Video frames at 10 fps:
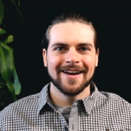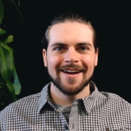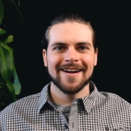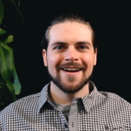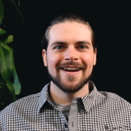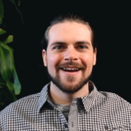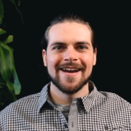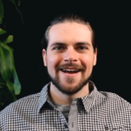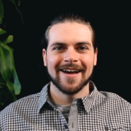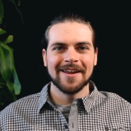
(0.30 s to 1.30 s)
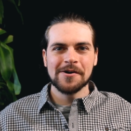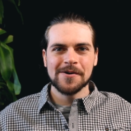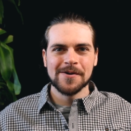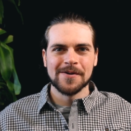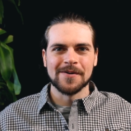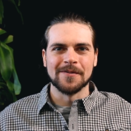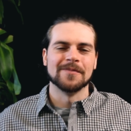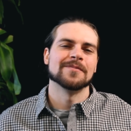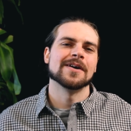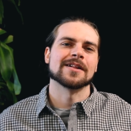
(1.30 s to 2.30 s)
Hey, hello!
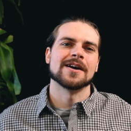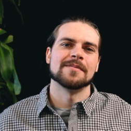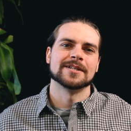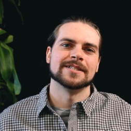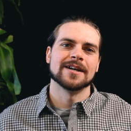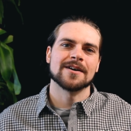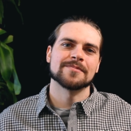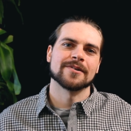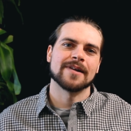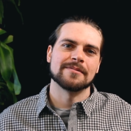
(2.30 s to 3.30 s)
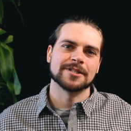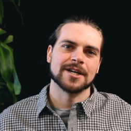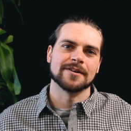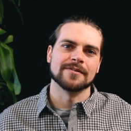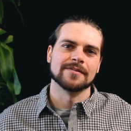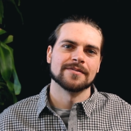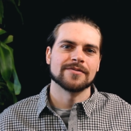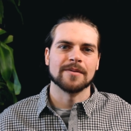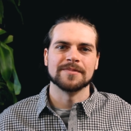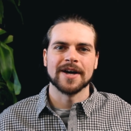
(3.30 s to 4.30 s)
Welcome on the R programming channel
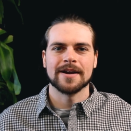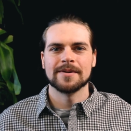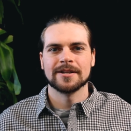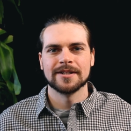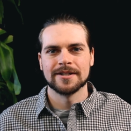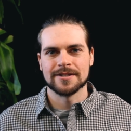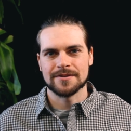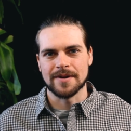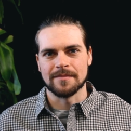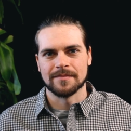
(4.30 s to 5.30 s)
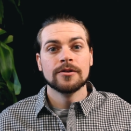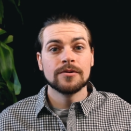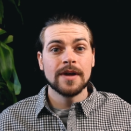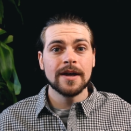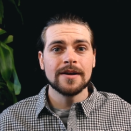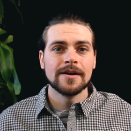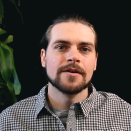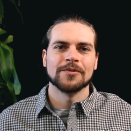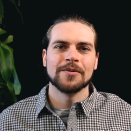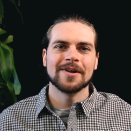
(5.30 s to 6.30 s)
from Dynamic DataScript. Today,
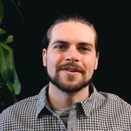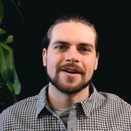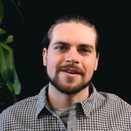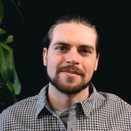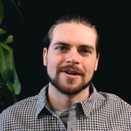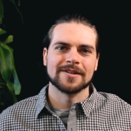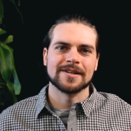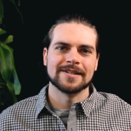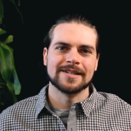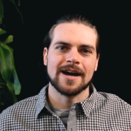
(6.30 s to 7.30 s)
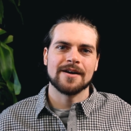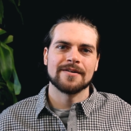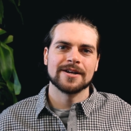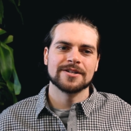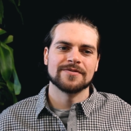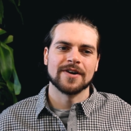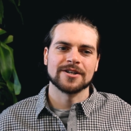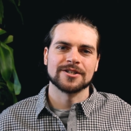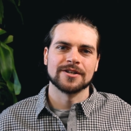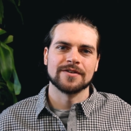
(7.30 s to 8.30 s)
we will talk about the arrange
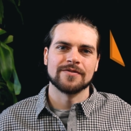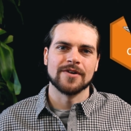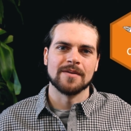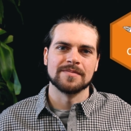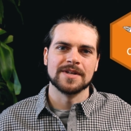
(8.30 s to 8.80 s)
function from